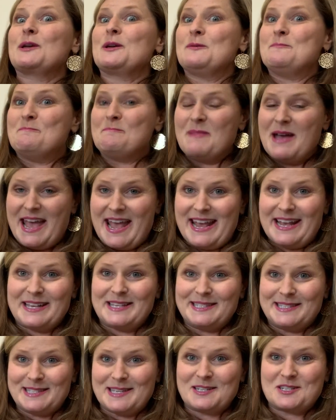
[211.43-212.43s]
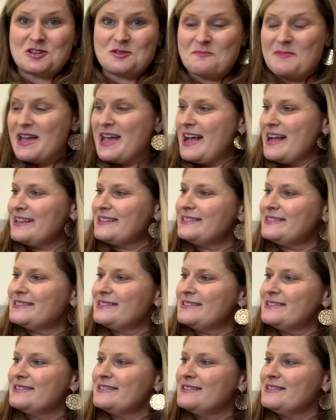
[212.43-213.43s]
could make such a
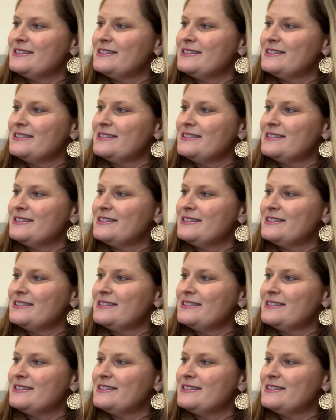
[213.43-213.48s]
mess.